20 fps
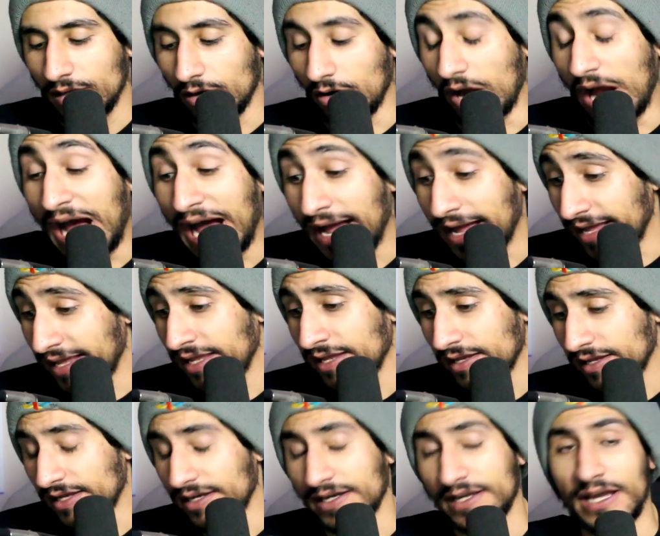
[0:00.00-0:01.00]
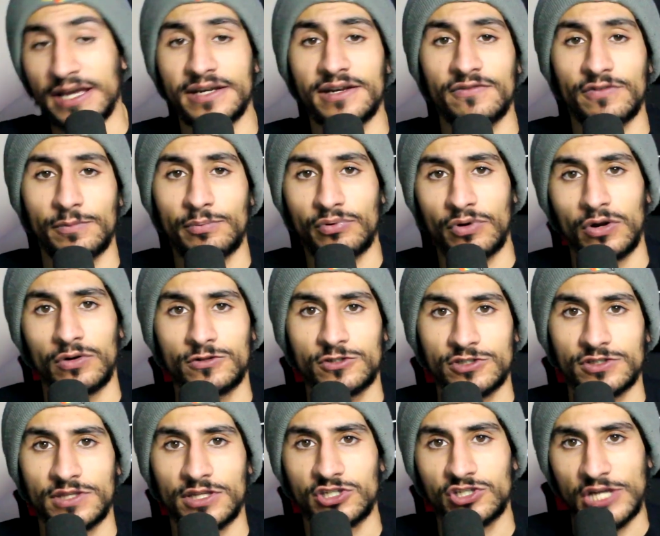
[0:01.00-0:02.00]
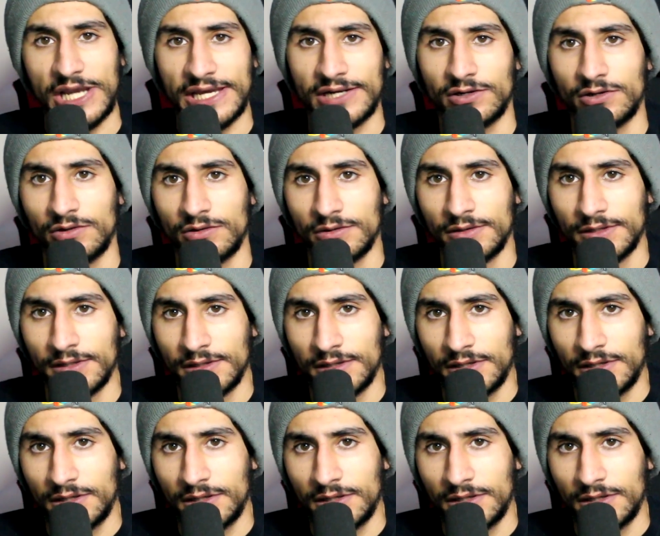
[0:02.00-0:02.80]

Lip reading: or I can kind of approach the channel,